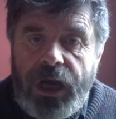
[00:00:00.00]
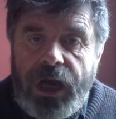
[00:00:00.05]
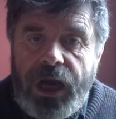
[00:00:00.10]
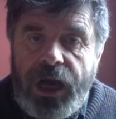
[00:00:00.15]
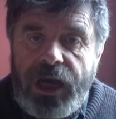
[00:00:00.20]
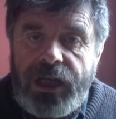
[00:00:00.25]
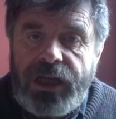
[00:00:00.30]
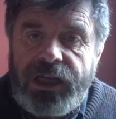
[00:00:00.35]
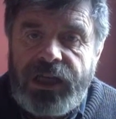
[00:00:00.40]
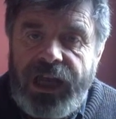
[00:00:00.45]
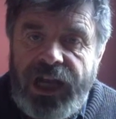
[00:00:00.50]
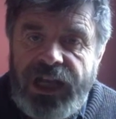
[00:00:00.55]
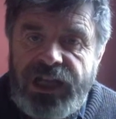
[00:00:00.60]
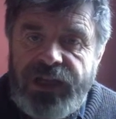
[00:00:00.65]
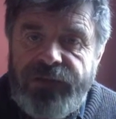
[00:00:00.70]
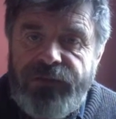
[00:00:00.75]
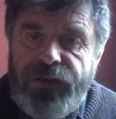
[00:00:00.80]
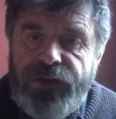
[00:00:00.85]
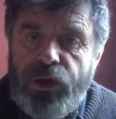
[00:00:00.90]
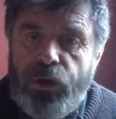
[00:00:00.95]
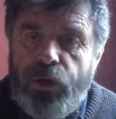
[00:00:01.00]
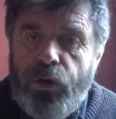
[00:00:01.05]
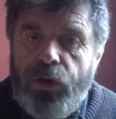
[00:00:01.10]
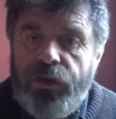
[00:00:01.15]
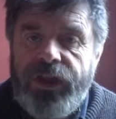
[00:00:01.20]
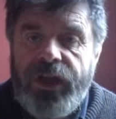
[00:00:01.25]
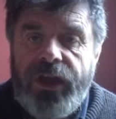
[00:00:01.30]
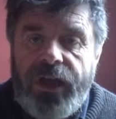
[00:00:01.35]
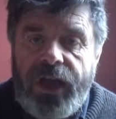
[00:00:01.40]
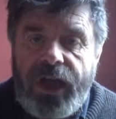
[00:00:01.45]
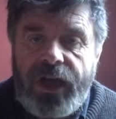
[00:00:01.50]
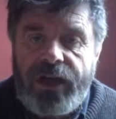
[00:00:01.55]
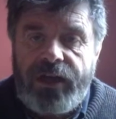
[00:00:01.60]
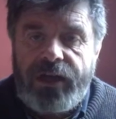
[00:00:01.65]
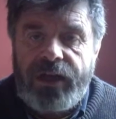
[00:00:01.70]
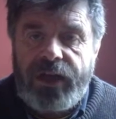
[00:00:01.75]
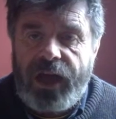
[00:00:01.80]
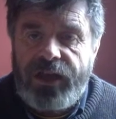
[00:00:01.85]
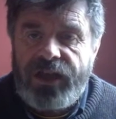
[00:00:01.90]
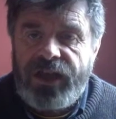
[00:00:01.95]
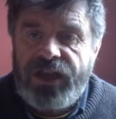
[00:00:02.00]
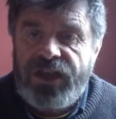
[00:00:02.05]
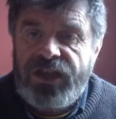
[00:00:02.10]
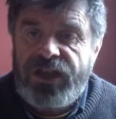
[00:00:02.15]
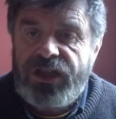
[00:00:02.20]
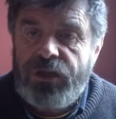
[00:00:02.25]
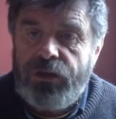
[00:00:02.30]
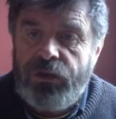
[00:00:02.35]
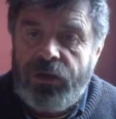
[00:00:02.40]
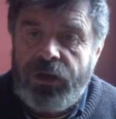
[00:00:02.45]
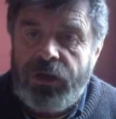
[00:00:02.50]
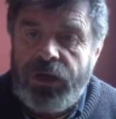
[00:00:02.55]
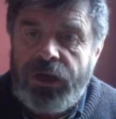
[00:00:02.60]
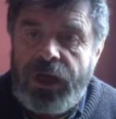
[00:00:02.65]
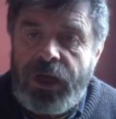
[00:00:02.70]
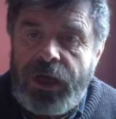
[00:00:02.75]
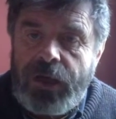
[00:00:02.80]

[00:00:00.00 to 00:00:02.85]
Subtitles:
In the case of the author and others who are